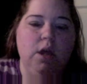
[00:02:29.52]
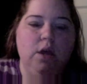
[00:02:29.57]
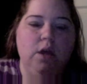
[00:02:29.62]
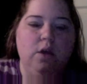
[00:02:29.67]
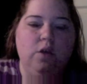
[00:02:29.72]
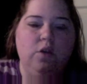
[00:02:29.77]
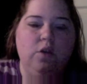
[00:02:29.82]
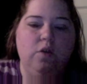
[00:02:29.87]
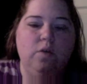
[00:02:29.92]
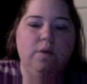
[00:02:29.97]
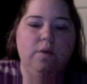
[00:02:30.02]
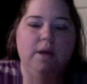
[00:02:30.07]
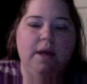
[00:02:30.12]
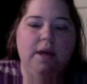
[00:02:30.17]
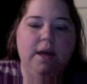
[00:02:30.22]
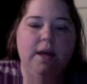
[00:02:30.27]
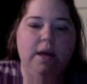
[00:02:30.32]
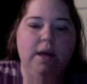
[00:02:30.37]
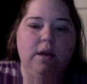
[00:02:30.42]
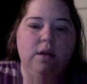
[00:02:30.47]
You
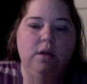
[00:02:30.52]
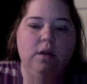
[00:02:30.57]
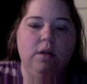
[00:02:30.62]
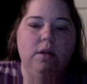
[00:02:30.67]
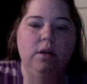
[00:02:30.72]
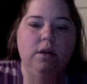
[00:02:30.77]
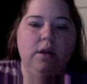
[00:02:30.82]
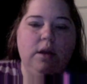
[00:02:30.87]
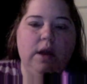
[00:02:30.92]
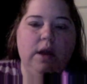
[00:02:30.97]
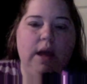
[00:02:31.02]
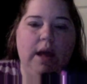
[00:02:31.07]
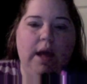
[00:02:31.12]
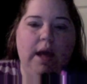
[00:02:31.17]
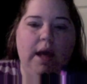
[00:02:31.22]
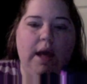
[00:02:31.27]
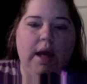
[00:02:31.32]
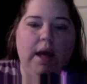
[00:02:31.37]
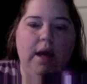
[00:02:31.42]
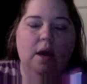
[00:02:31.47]
get
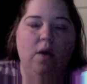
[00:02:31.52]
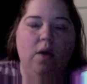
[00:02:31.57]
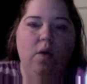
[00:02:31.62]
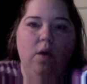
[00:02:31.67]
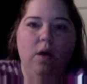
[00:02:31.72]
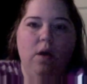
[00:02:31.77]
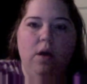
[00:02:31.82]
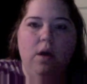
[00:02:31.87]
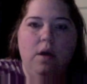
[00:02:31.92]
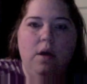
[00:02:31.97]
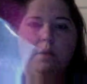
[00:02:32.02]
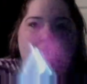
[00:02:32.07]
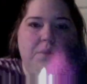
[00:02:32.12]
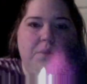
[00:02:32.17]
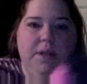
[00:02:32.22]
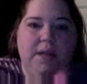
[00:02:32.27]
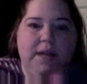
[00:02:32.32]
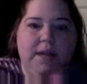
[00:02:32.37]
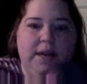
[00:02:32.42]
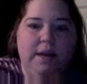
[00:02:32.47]
a
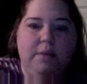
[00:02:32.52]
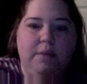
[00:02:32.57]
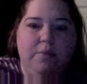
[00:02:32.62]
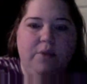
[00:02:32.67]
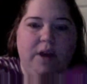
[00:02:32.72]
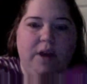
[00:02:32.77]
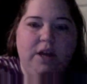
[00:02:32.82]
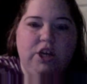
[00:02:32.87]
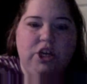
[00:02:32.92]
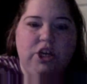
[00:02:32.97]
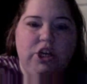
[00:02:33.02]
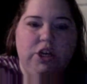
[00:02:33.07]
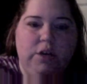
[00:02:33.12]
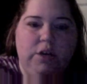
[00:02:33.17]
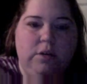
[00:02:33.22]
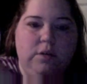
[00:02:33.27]
blending brush.